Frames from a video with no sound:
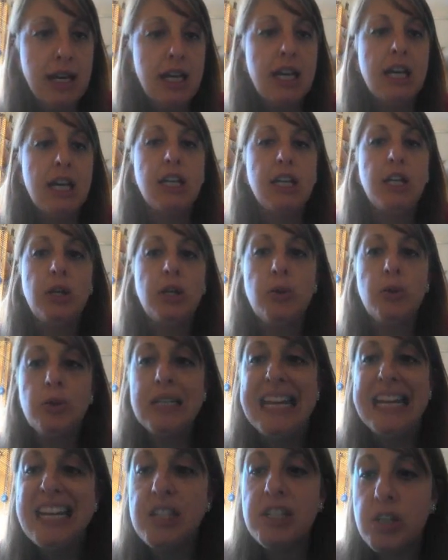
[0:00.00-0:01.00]
You
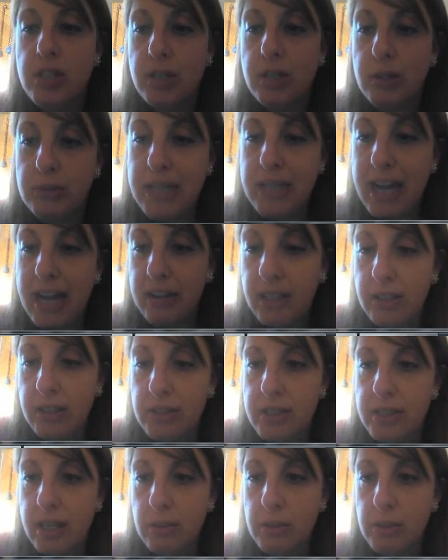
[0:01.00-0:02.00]
need to, now that you're
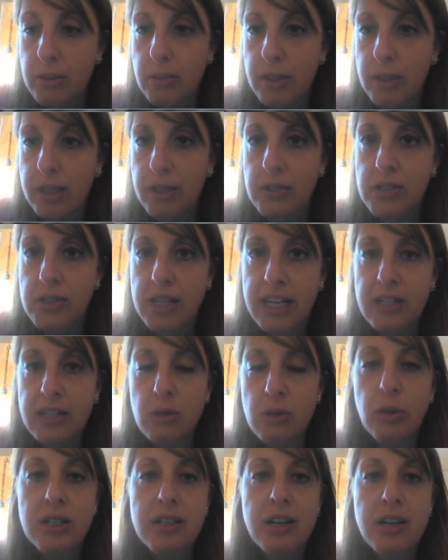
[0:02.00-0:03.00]
done with doing your scenes
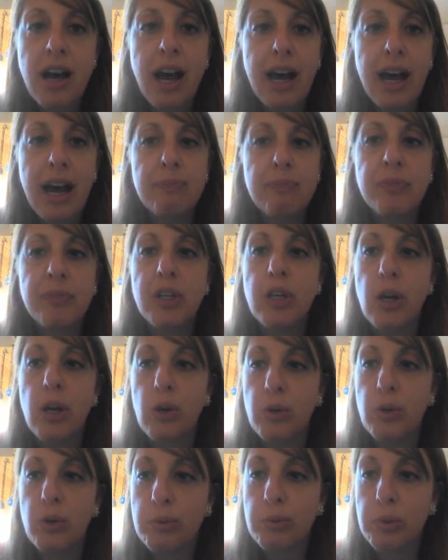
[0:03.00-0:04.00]
one time, go
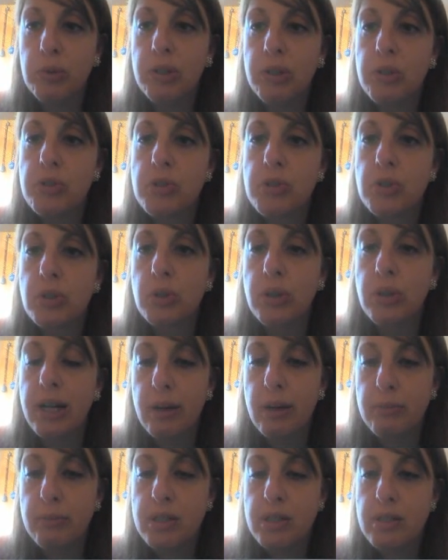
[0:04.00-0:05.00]
through your
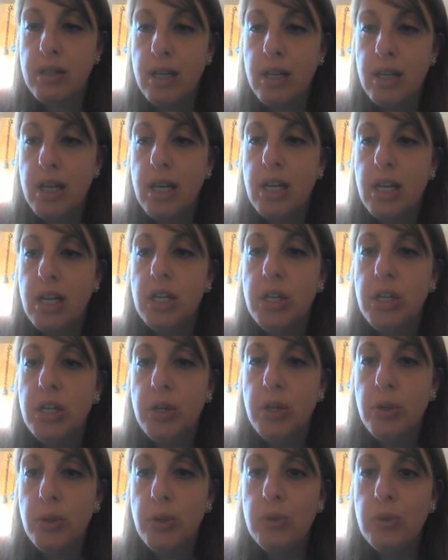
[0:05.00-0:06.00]
script.
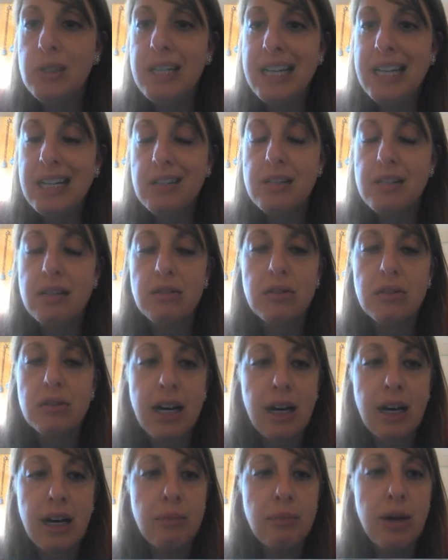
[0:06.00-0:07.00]
You need to
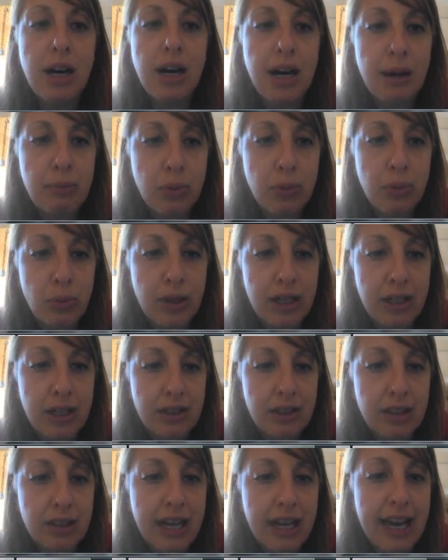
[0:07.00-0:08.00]
come up with
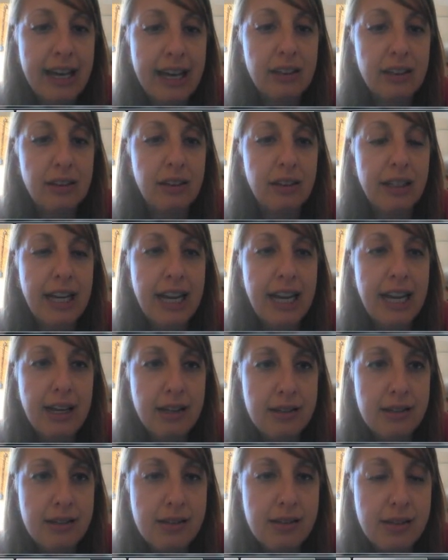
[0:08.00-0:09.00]
at
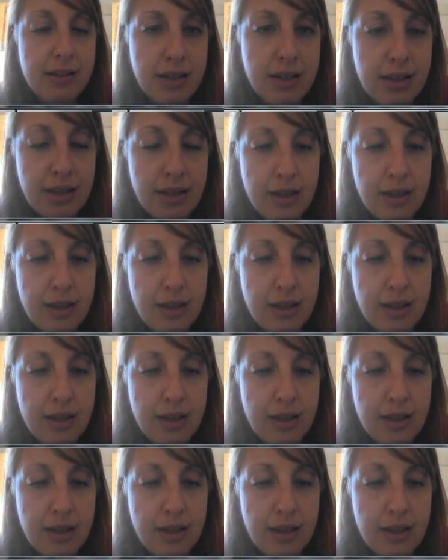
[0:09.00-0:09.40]
least